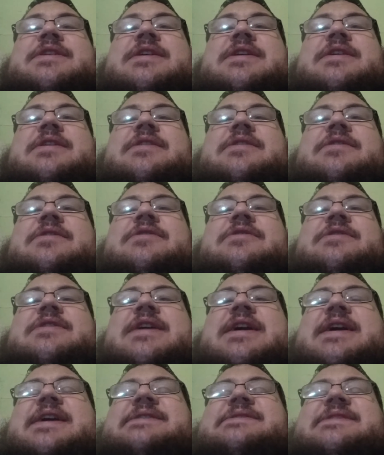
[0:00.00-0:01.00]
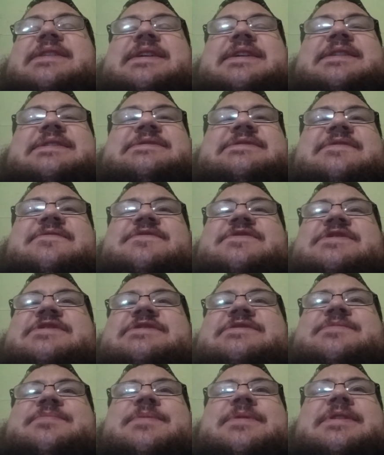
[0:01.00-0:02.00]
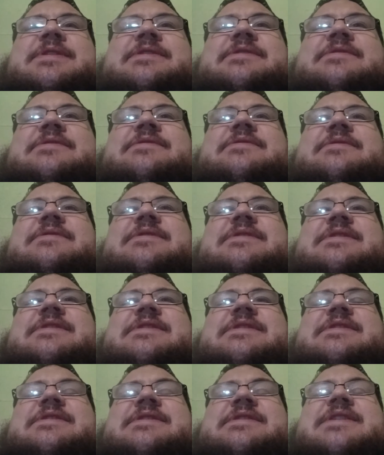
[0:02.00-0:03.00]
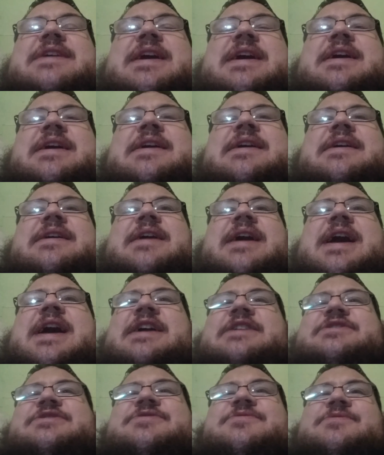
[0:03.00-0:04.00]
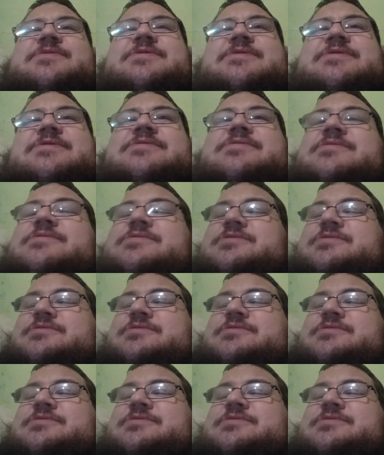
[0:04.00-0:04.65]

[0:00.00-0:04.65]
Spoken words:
her guidelines have just been actual,